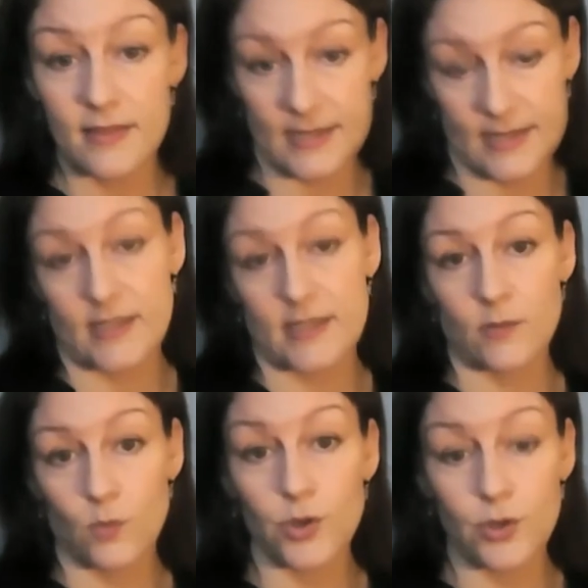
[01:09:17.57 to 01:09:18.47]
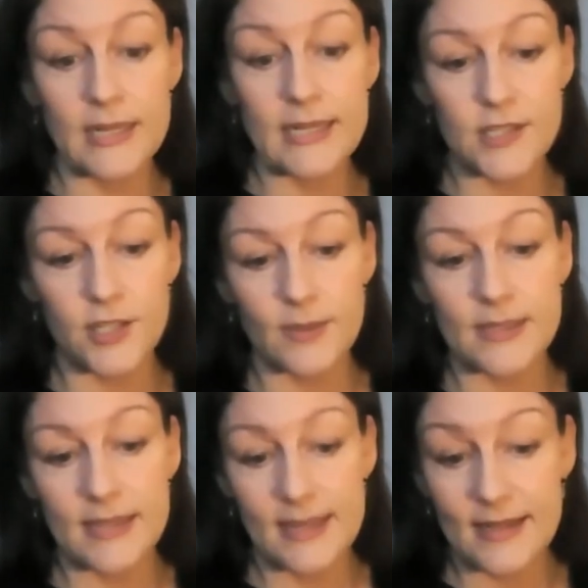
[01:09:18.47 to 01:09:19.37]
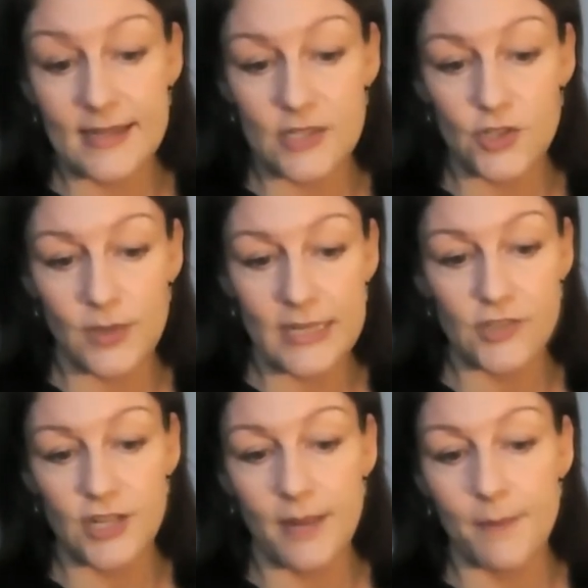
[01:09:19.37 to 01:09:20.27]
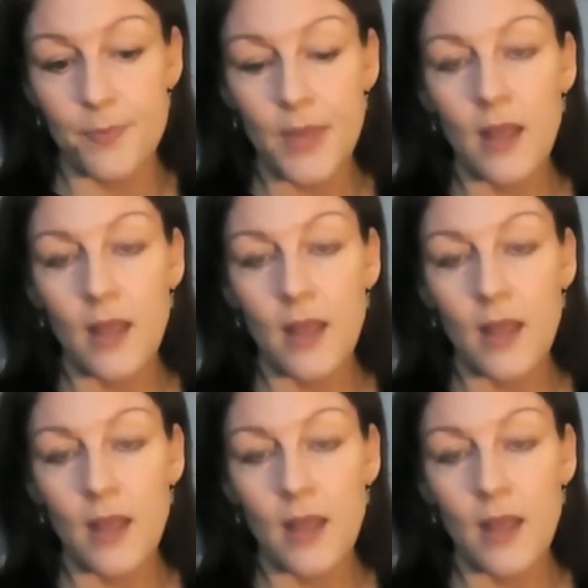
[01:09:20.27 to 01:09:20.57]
this is what you need to do in that situation.